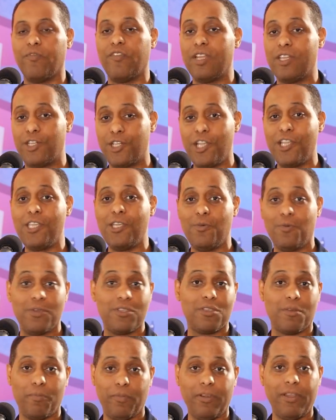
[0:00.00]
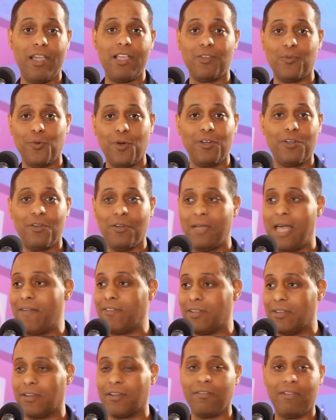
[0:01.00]
Virginia was a place where
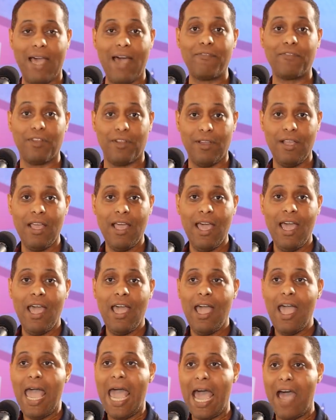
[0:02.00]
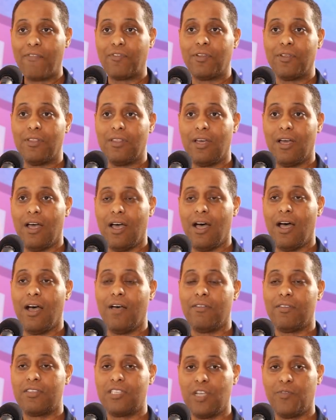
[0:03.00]
after
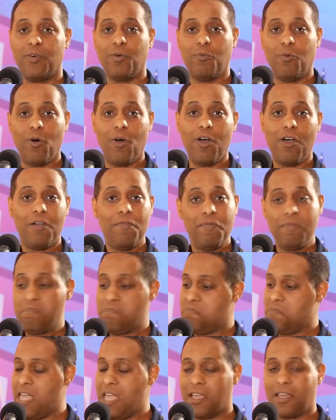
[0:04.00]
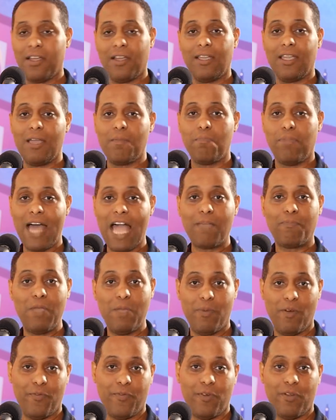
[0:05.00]
the Civil War, they couldn't get black
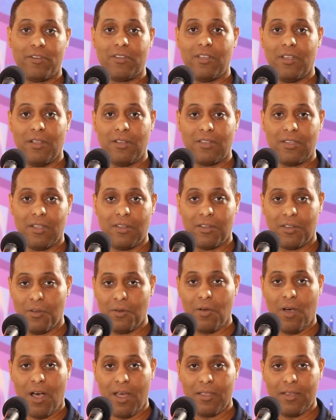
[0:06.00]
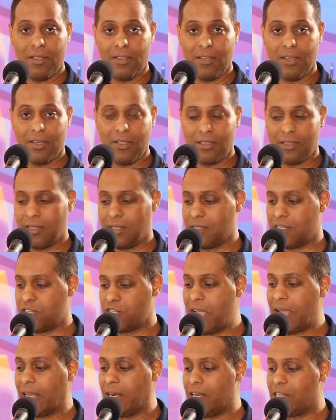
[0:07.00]
people to do all this
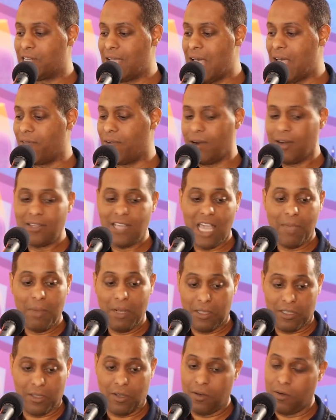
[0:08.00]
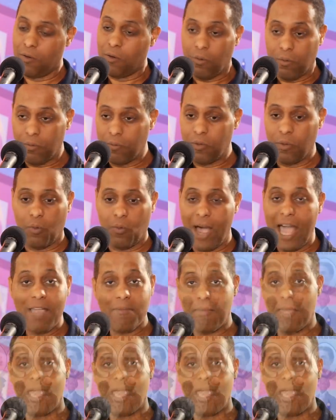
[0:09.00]
shucking and jiving entertainment, so white